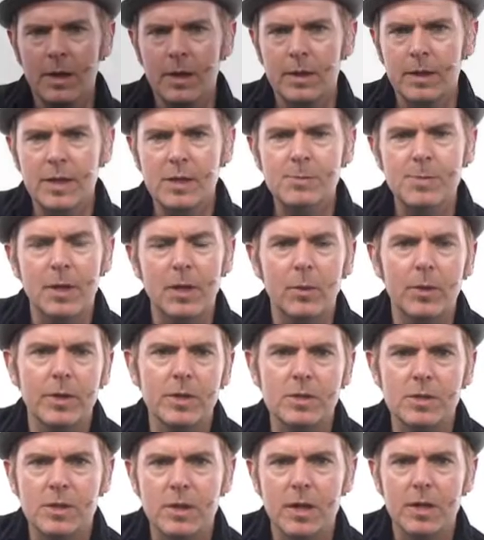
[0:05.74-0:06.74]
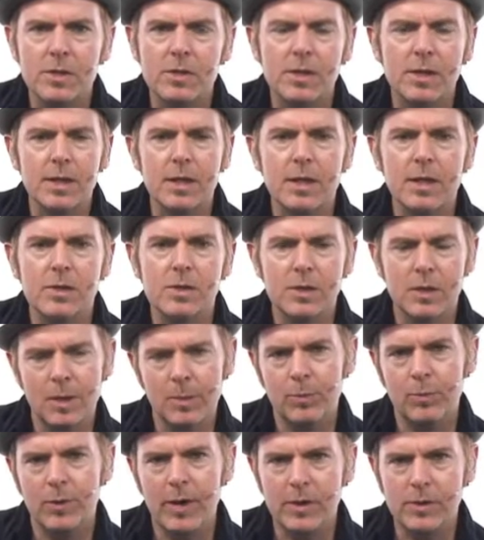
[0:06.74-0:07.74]
Next pedal I want to discuss is the
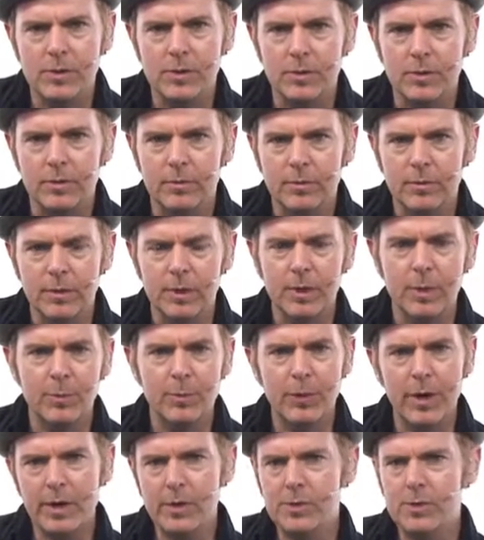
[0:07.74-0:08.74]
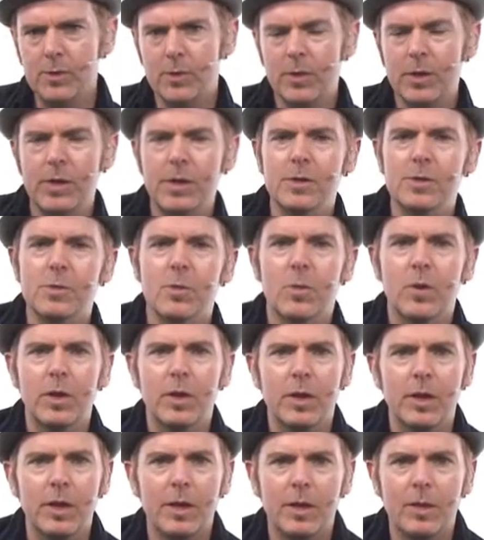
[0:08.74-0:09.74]
compressor. The compressor is one of
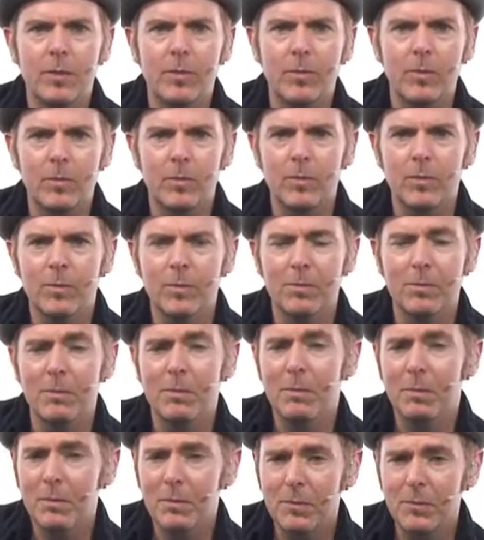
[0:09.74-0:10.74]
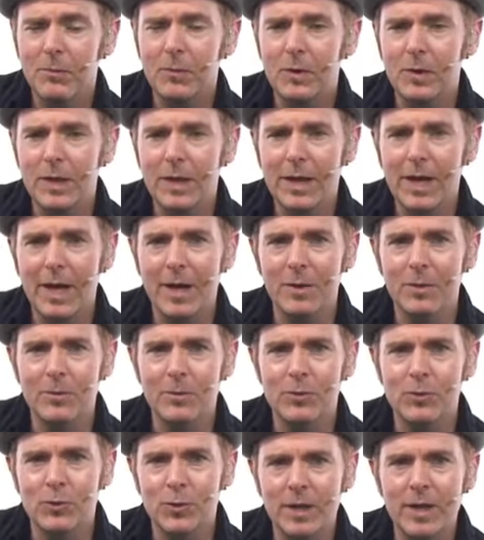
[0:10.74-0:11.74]
the really kind of
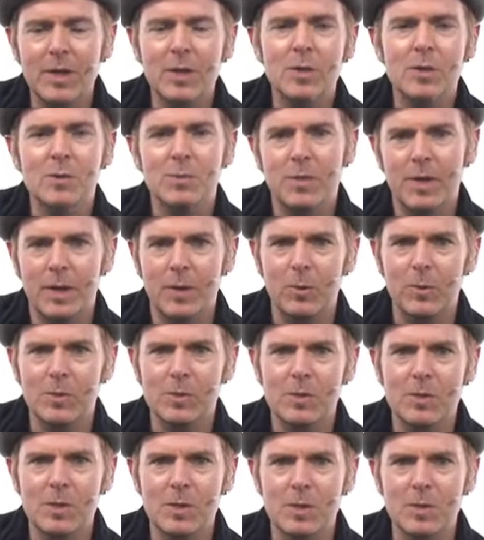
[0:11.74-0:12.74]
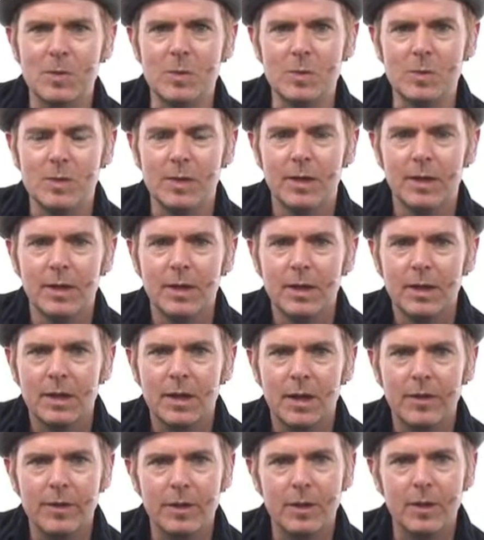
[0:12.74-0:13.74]
trickiest pedals to use.
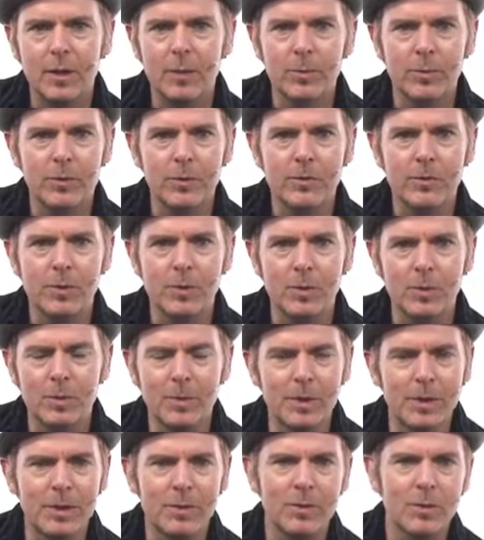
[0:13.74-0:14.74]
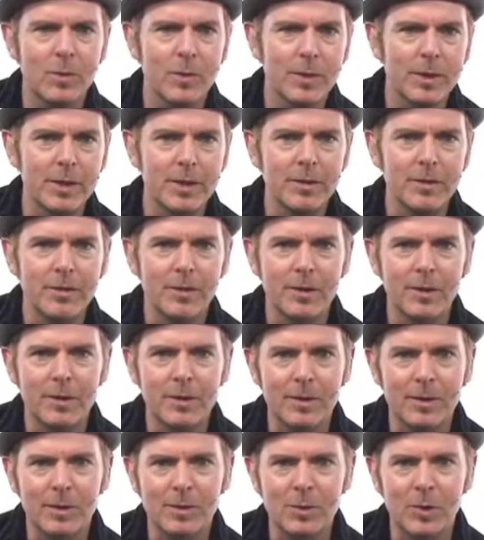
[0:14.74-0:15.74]
I've had a number of them, and through my
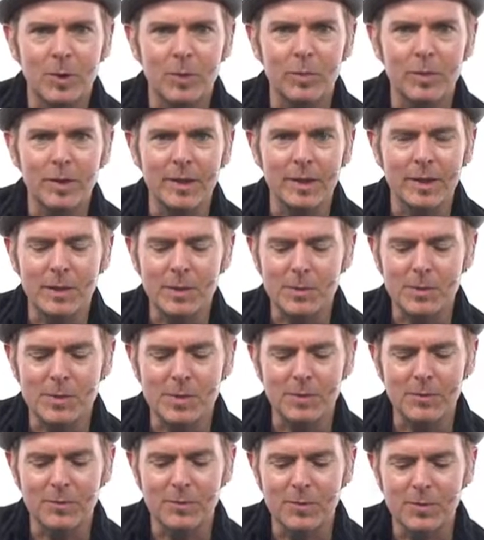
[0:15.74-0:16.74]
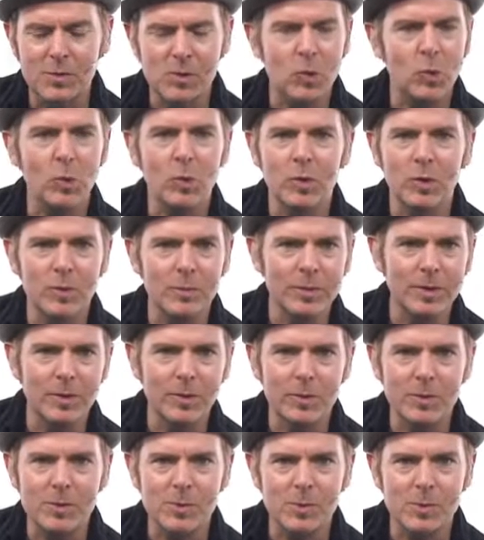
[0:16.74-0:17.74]
guitar playing years, I've sold them and
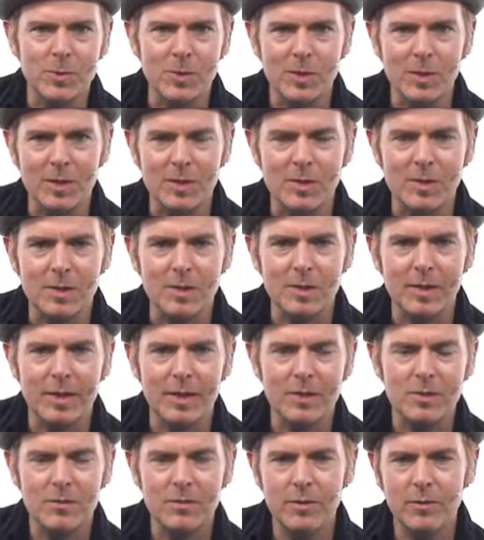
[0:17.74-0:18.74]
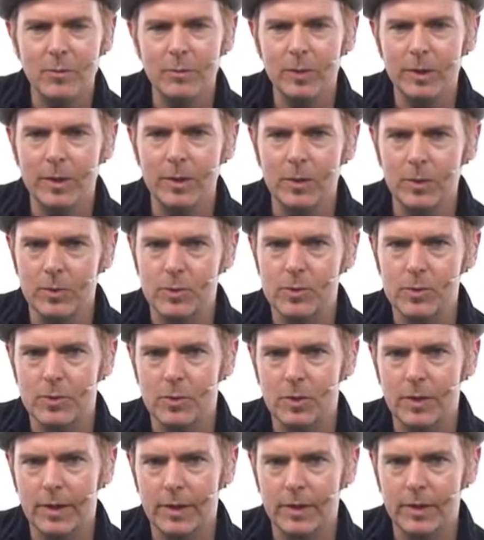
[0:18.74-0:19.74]
all sorts of things like that, because I've never really
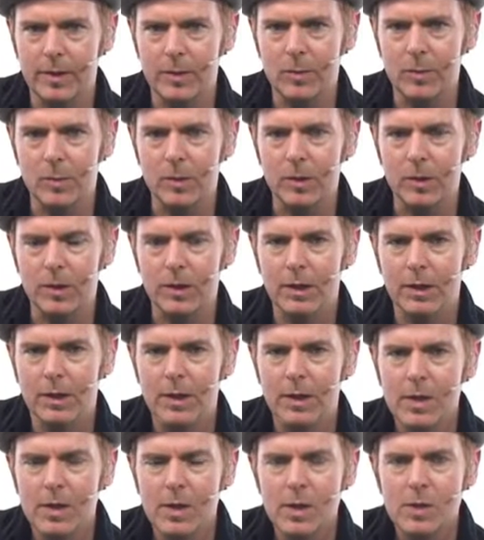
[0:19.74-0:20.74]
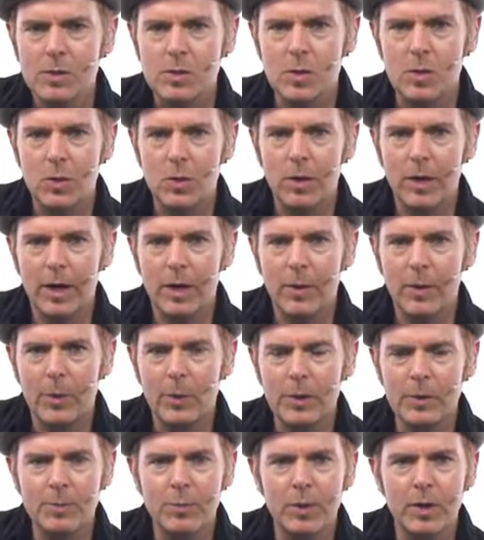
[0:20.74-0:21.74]
understood how they work. So I
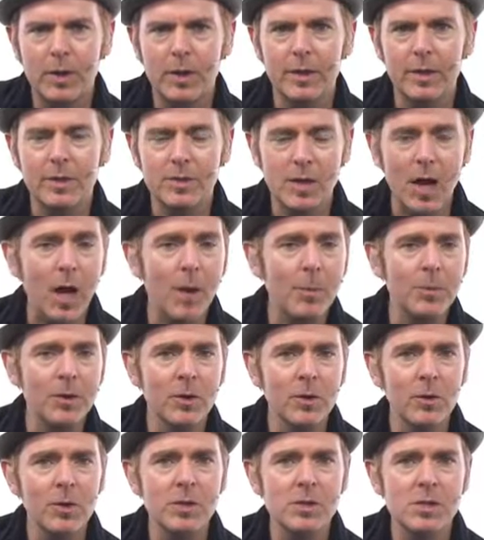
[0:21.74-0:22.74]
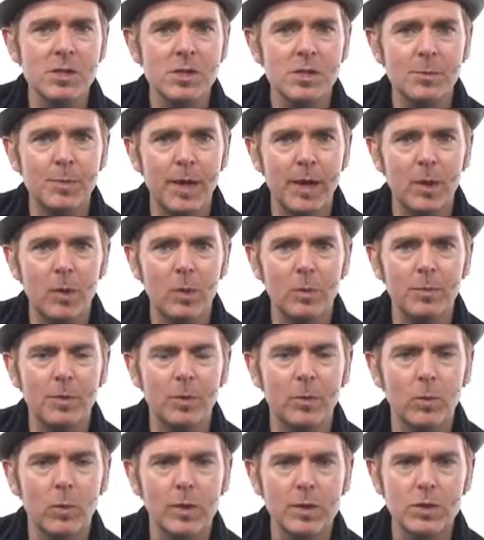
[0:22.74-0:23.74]
wouldn't put it on the top of your list as a pedal,
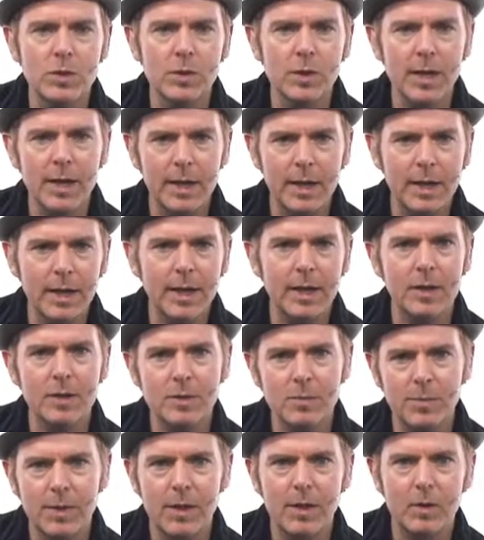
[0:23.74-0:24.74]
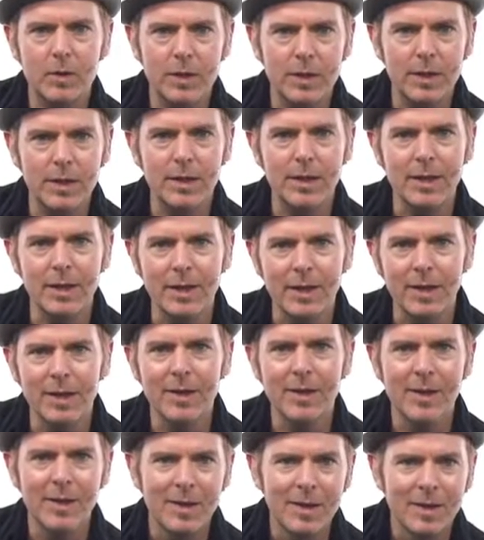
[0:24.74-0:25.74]
but once you kind of get into pedal geeking
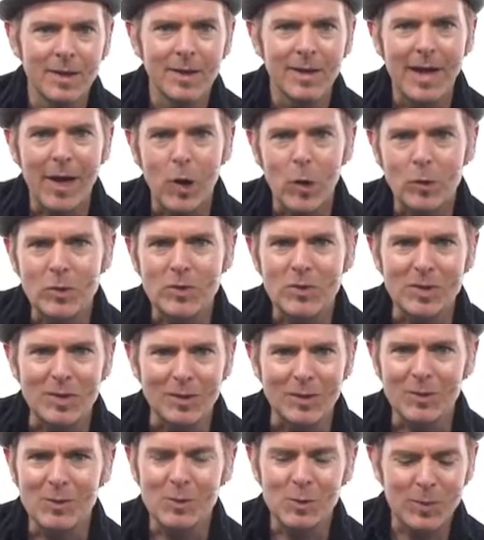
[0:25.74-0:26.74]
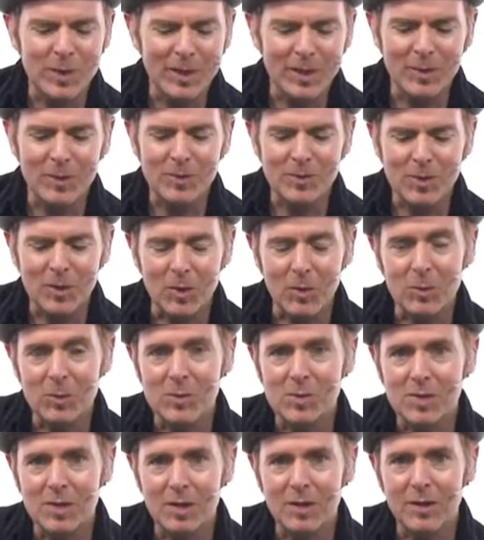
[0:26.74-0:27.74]
out and tweaking your
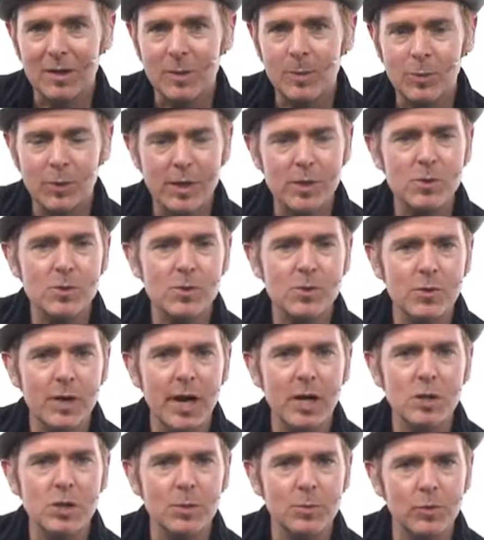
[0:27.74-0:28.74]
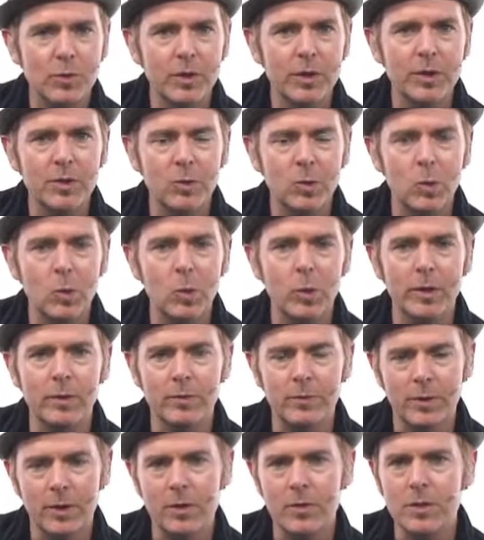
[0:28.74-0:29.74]
tones, compressors are actually pretty cool and
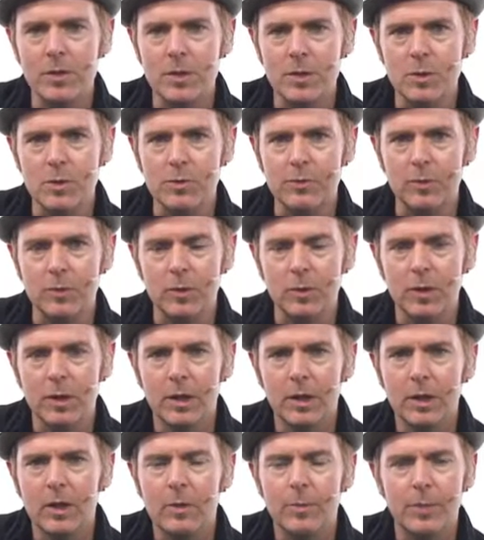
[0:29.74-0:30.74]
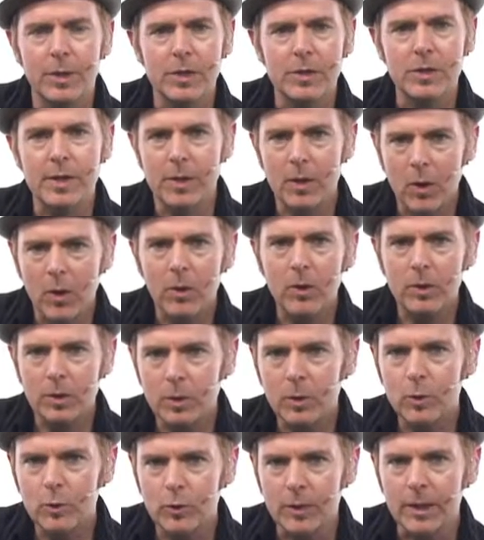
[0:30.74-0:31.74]
very useful, but they are a
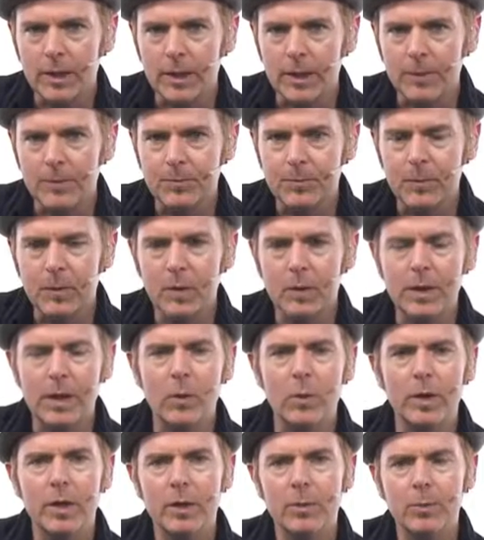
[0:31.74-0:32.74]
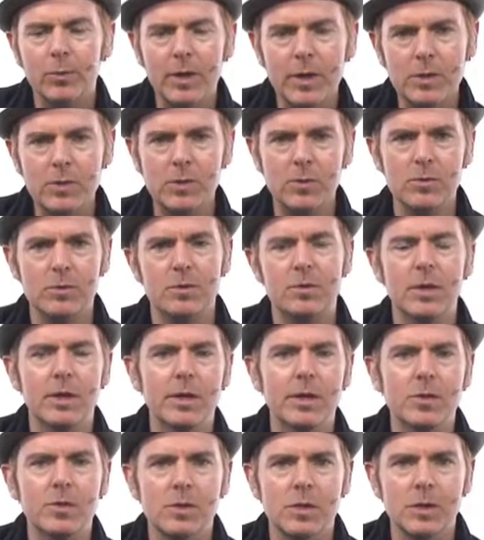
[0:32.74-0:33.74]
little tricky. Okay, what a compressor
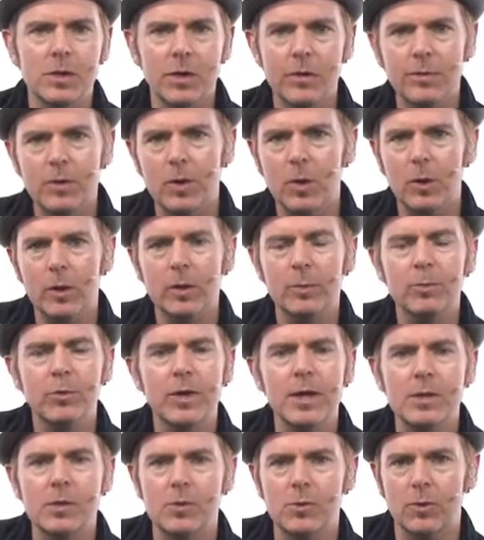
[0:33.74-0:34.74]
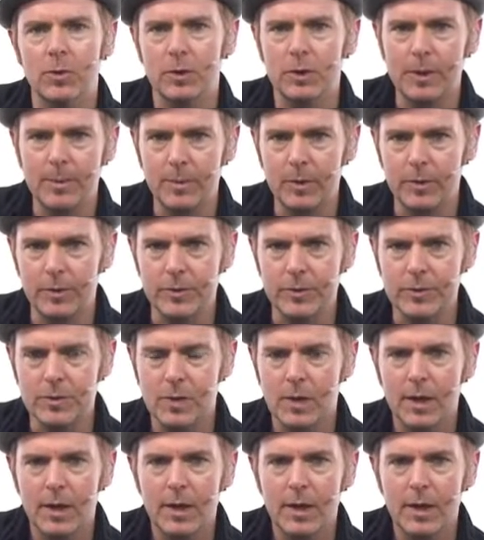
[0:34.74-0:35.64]
does, it's often called compressor limiters.